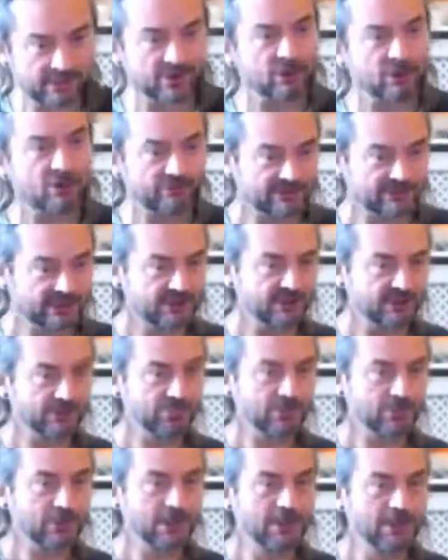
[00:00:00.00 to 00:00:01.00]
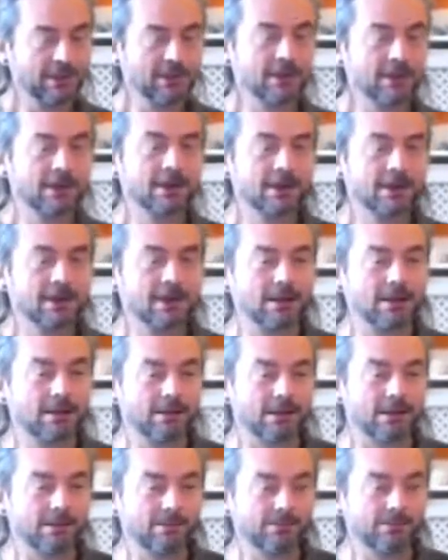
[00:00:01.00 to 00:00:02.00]
of it.
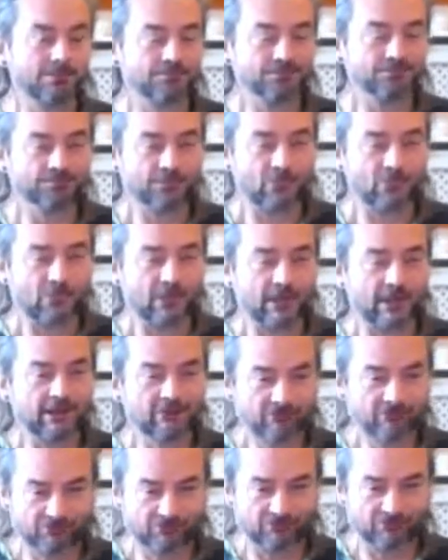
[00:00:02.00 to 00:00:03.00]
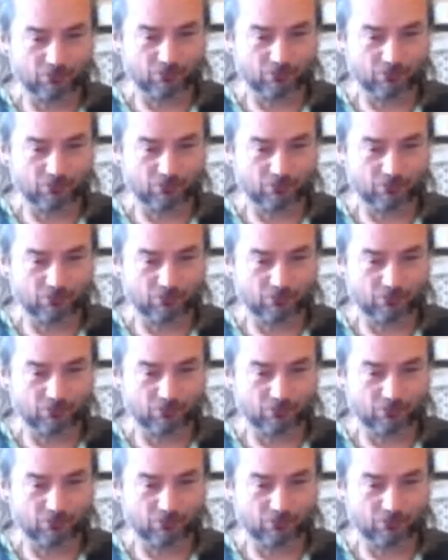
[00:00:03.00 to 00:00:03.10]
Um, if